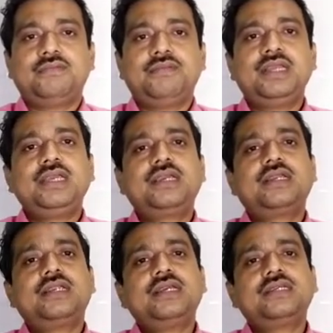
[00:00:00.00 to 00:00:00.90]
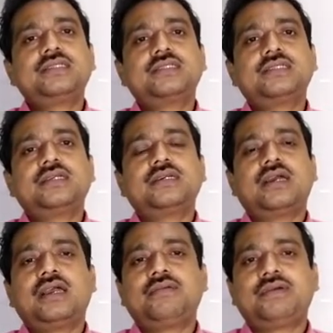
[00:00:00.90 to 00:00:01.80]
Many critics,
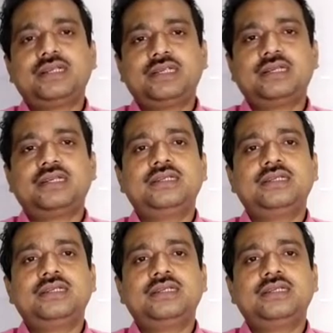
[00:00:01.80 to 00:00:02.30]
however,